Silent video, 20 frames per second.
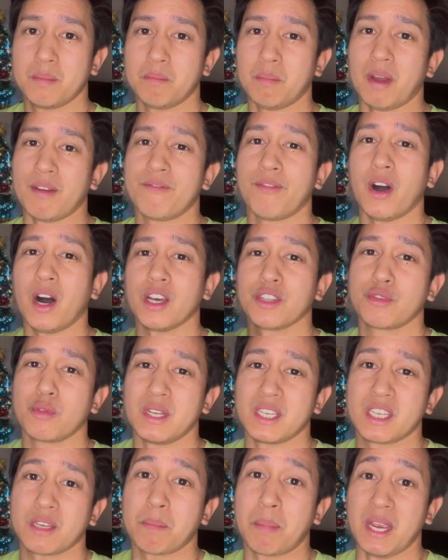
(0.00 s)
my falls
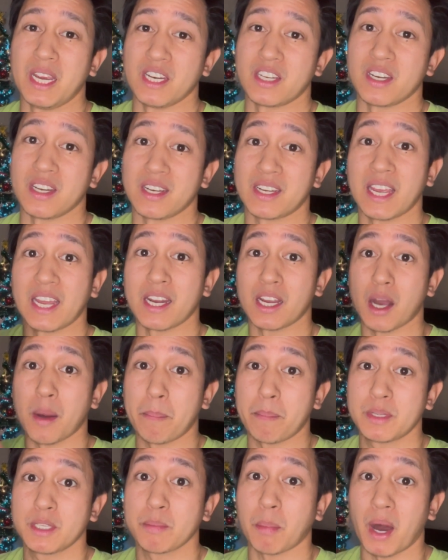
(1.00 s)
risk patient getting
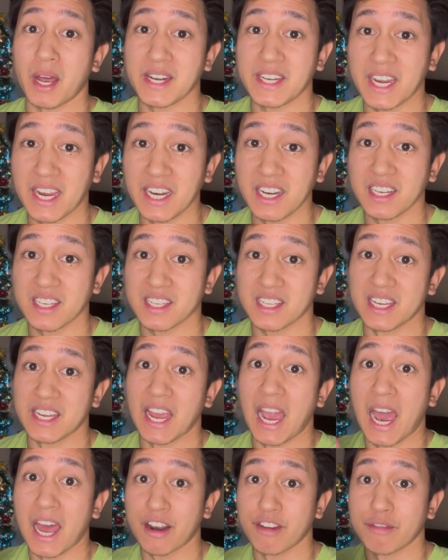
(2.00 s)
up spontaneously
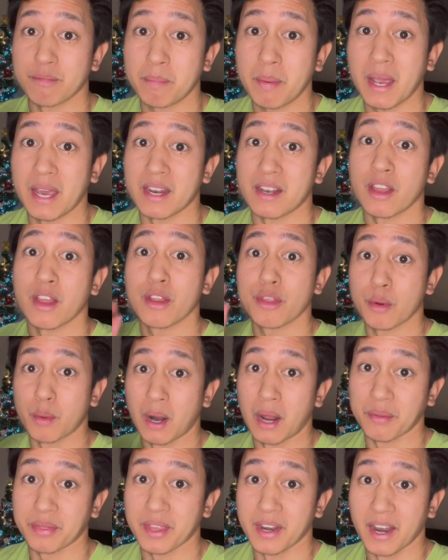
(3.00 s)
out of bed
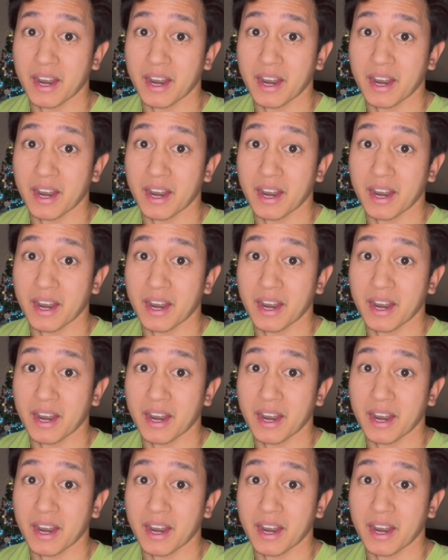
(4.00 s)
throughout the